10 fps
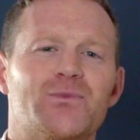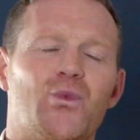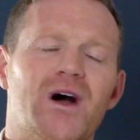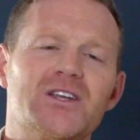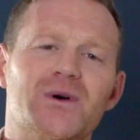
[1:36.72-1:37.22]

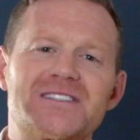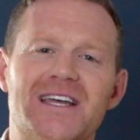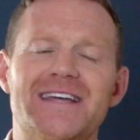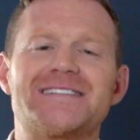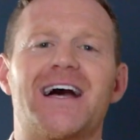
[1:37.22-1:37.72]
Why do I
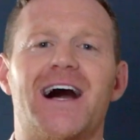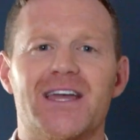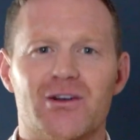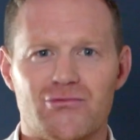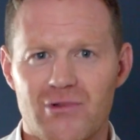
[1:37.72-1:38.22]
say it's
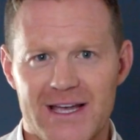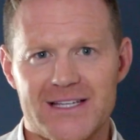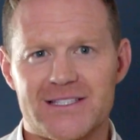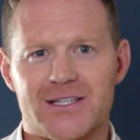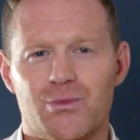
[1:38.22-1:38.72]
higher
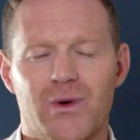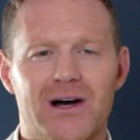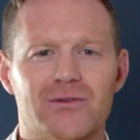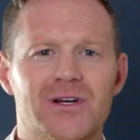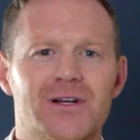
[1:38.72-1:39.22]
risk?
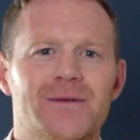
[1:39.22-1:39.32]
Well,